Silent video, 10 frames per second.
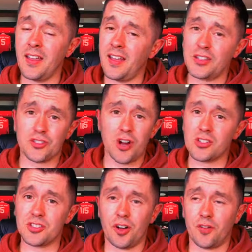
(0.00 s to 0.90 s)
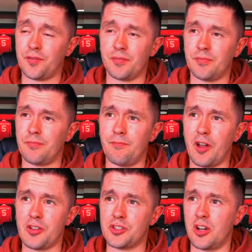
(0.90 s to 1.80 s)
Strong stuff,
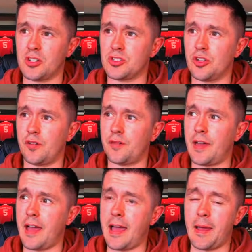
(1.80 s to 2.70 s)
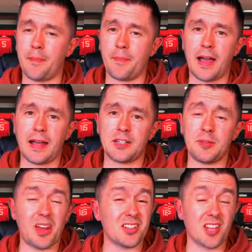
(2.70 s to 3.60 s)
very strong stuff. And to be
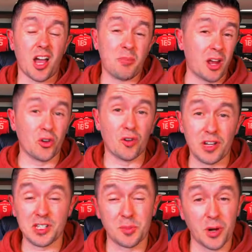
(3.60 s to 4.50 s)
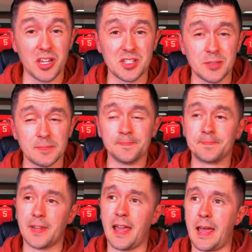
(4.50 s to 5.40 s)
honest, I'm not overly surprised.
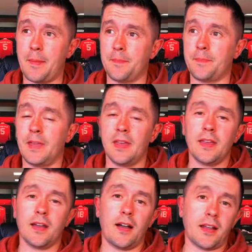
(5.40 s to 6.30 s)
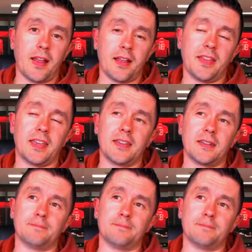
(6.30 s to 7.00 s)
I think